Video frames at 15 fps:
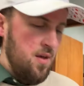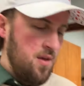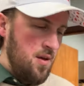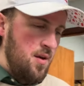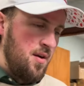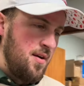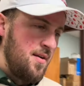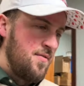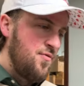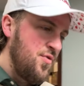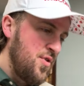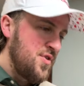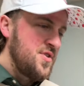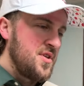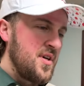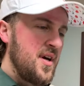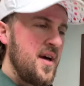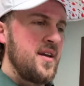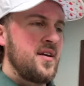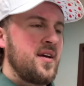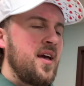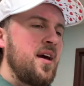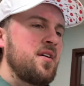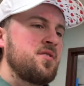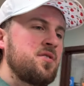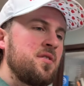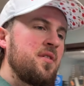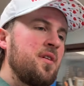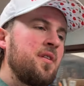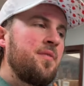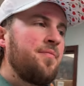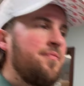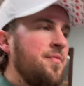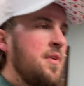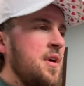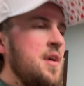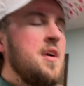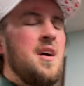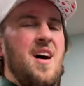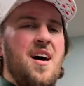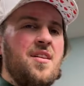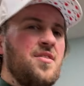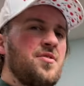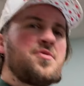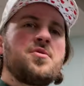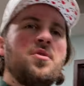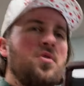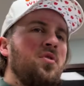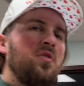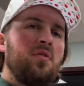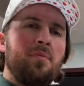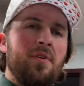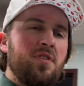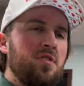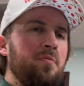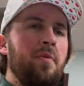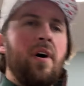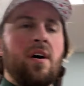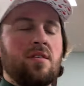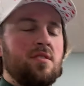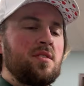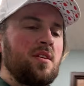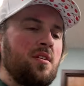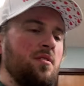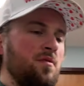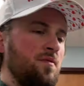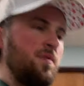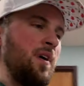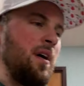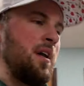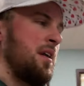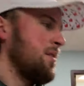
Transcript: Yeah, unfortunately I had to cancel it. I looked through a whole bunch of boxes I couldn't find